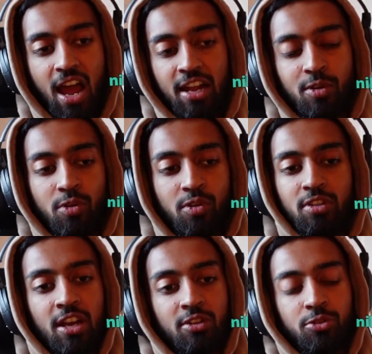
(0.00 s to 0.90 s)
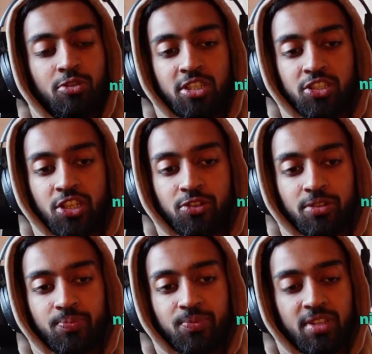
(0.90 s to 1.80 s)
I know you're a
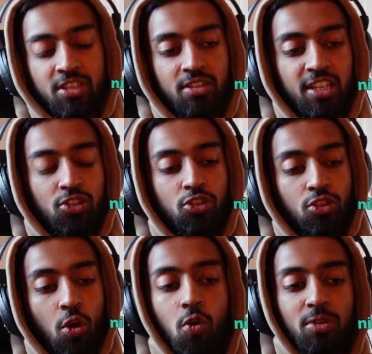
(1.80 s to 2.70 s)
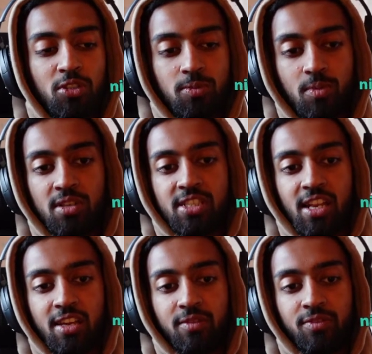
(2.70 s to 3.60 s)
degenerate. There's so much more to
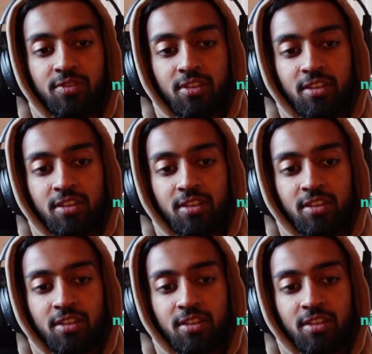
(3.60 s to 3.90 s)
life.